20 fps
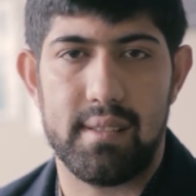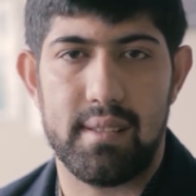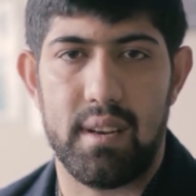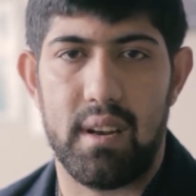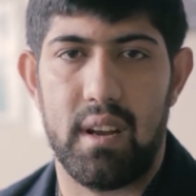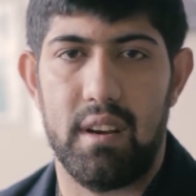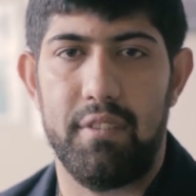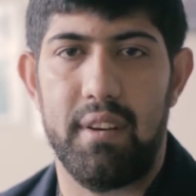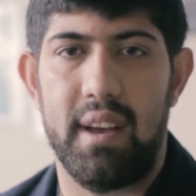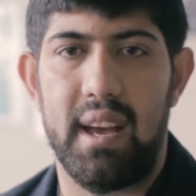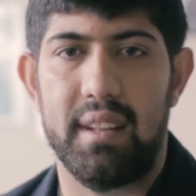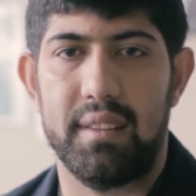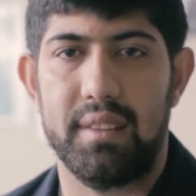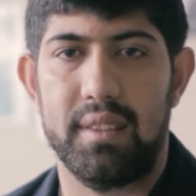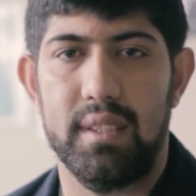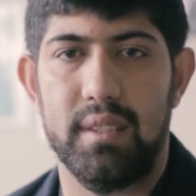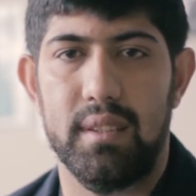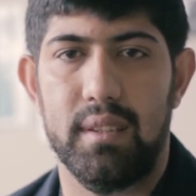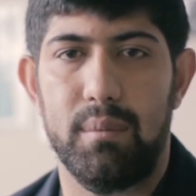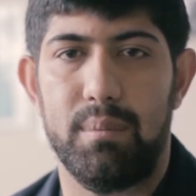that I've had
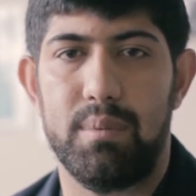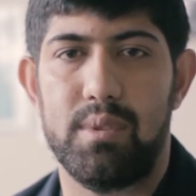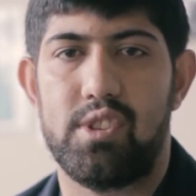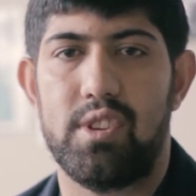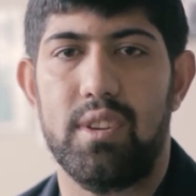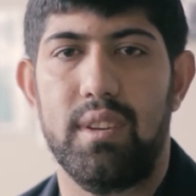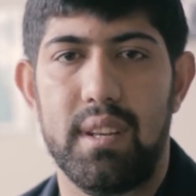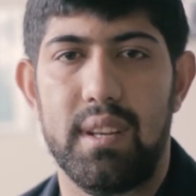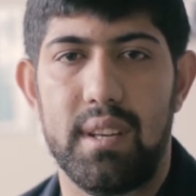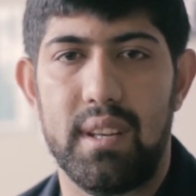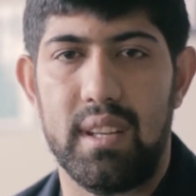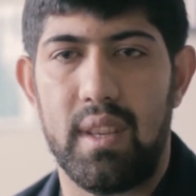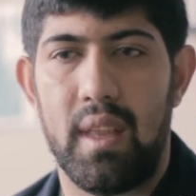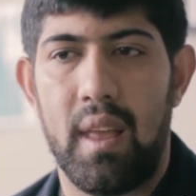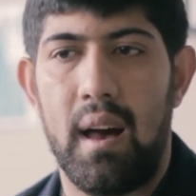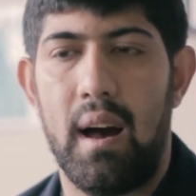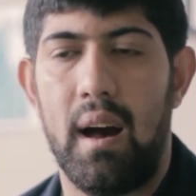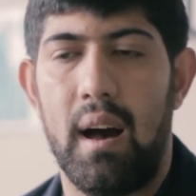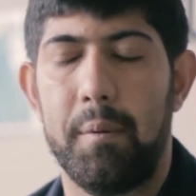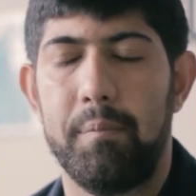the opportunity.
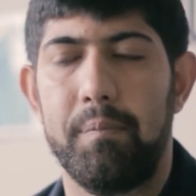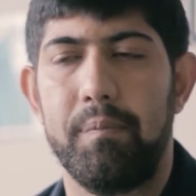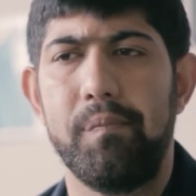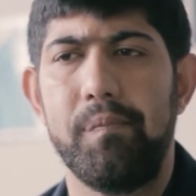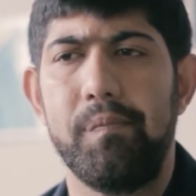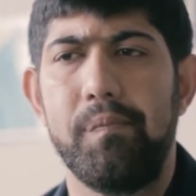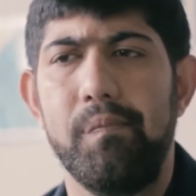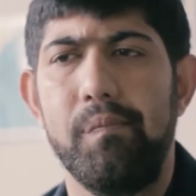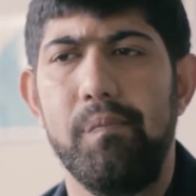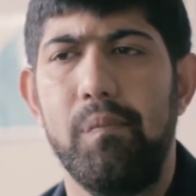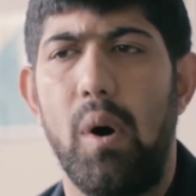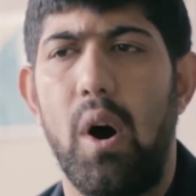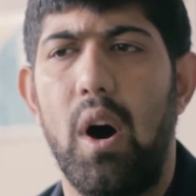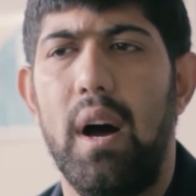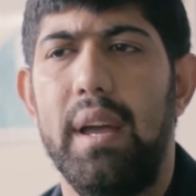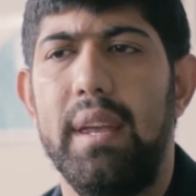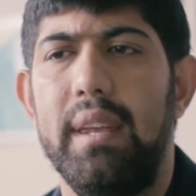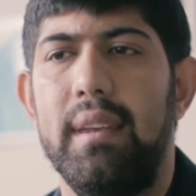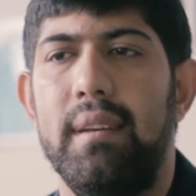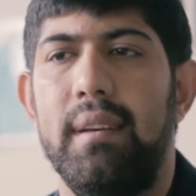
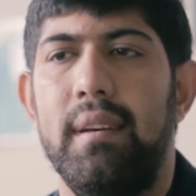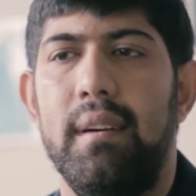My